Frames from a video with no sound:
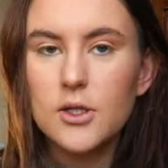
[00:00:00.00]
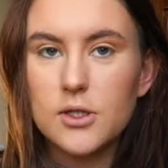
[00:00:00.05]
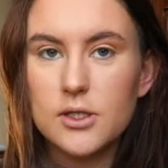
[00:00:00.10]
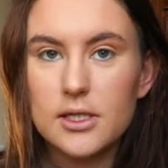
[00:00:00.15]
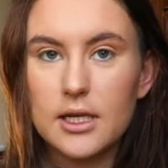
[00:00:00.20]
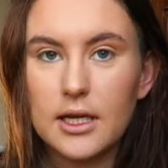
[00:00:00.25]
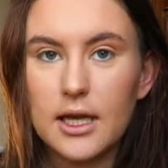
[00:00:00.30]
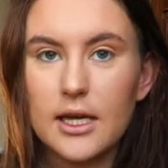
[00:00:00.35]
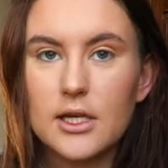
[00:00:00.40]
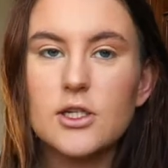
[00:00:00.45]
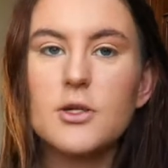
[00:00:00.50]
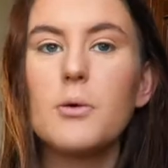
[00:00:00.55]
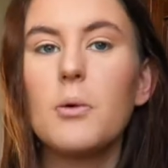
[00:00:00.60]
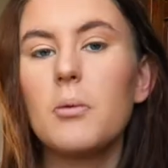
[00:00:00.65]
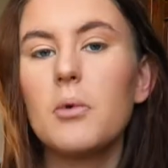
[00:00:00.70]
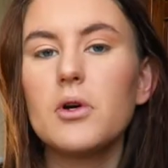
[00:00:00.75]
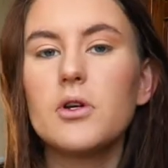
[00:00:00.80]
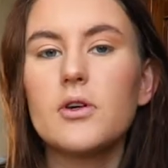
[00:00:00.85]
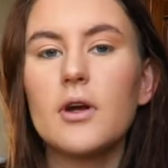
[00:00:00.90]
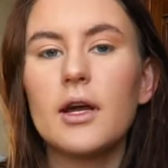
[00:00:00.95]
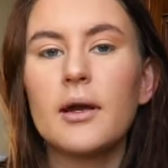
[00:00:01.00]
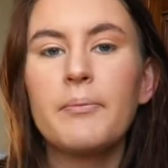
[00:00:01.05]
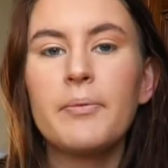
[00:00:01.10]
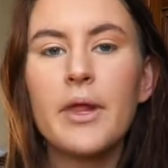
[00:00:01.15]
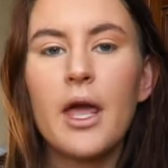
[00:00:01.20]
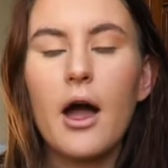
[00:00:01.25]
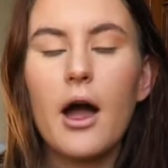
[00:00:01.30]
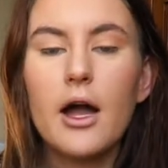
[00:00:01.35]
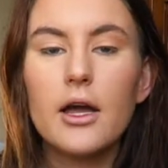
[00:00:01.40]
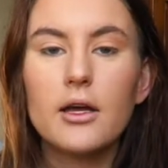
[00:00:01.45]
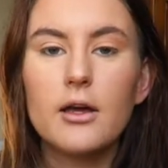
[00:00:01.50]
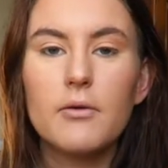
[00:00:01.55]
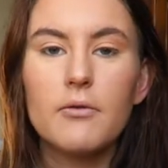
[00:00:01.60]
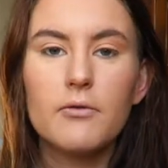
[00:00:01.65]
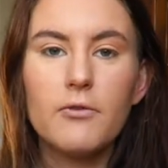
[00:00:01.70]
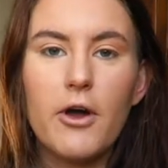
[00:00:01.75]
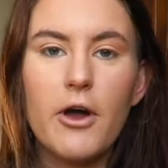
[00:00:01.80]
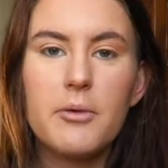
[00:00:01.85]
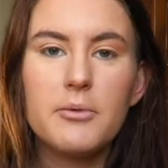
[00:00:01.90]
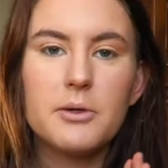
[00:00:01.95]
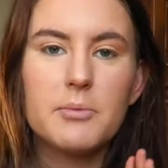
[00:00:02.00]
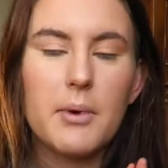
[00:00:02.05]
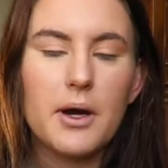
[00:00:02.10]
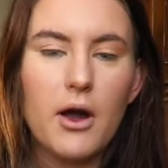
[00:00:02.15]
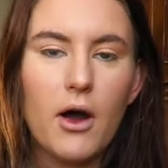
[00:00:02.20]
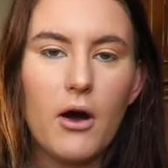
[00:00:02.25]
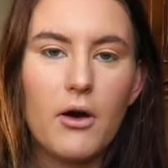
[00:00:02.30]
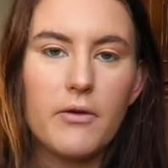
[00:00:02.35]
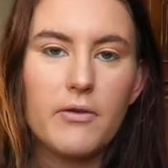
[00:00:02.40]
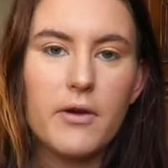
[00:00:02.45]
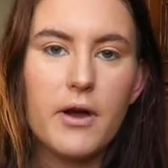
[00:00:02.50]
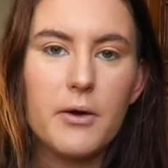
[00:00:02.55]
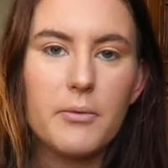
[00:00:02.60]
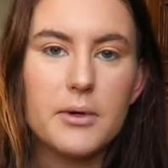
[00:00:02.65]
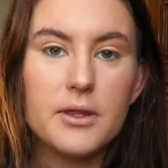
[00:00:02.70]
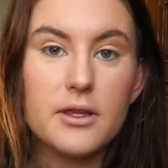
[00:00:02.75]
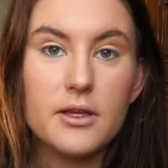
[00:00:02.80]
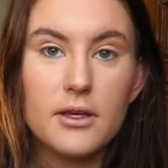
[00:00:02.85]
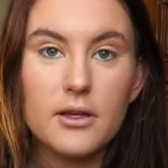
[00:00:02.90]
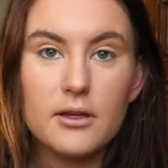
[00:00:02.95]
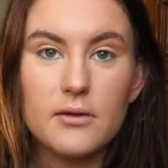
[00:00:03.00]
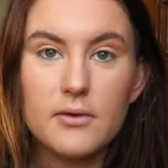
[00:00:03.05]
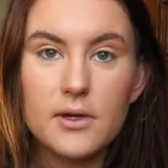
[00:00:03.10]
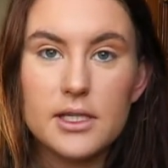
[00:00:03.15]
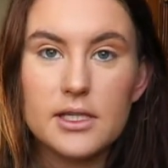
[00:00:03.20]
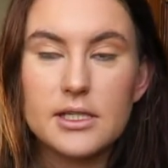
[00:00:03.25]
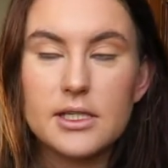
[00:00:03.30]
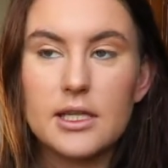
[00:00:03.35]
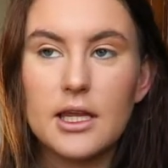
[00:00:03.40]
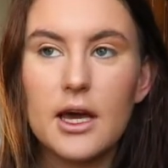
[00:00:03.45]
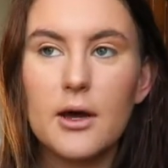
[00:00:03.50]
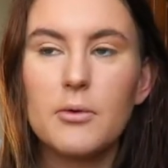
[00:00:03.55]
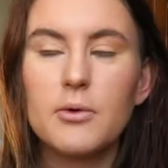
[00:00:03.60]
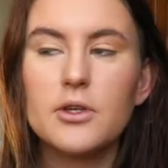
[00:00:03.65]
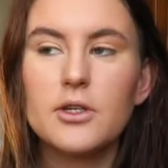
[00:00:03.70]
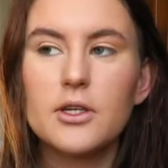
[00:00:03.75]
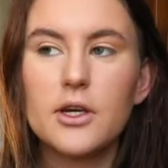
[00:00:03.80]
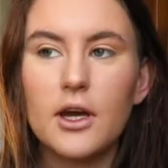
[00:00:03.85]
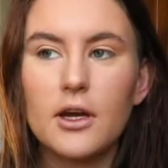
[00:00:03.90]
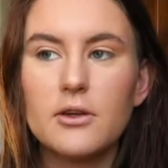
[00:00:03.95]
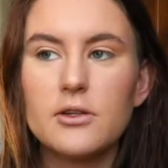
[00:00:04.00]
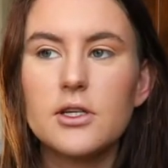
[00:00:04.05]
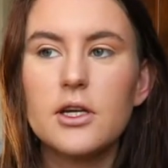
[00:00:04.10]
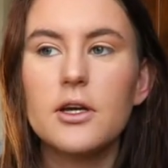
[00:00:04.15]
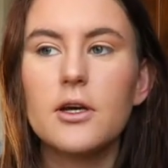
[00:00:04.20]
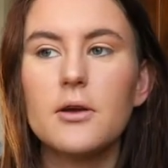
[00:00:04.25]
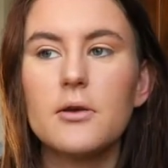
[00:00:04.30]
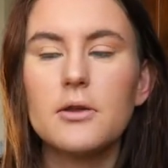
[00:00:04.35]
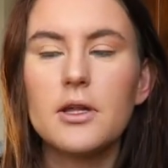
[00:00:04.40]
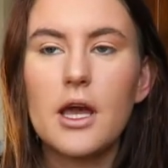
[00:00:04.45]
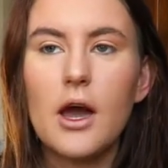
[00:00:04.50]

just in case you were wondering, I confirmed my offer with the university that I want to go to.